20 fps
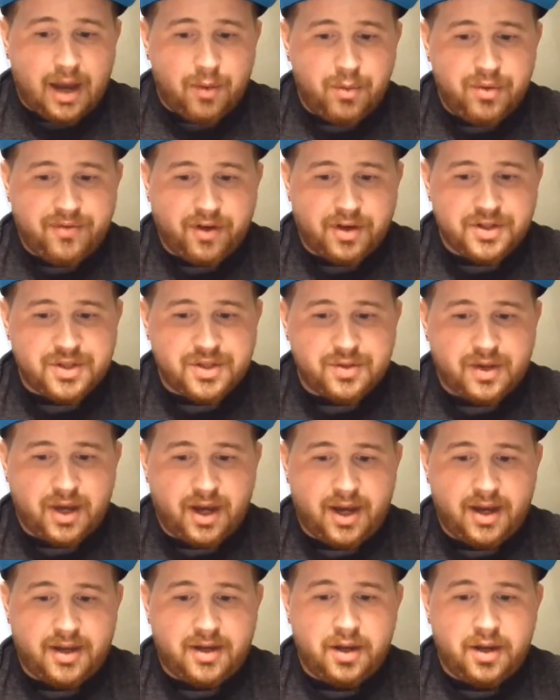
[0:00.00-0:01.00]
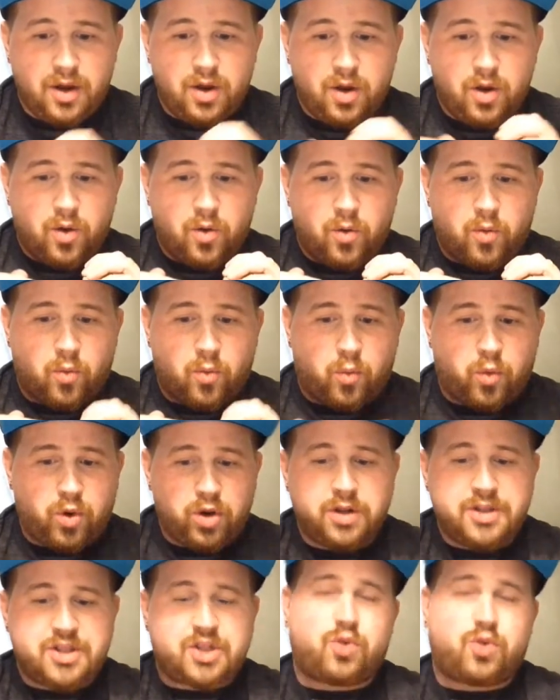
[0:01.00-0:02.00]
We've also got
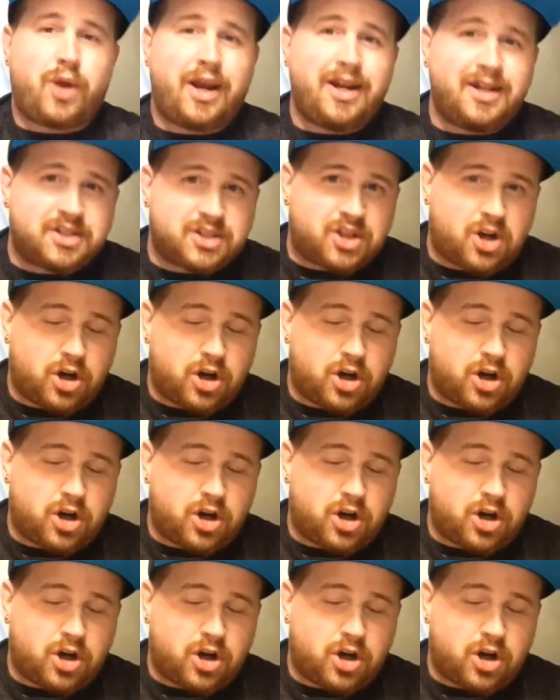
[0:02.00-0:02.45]
World's Greatest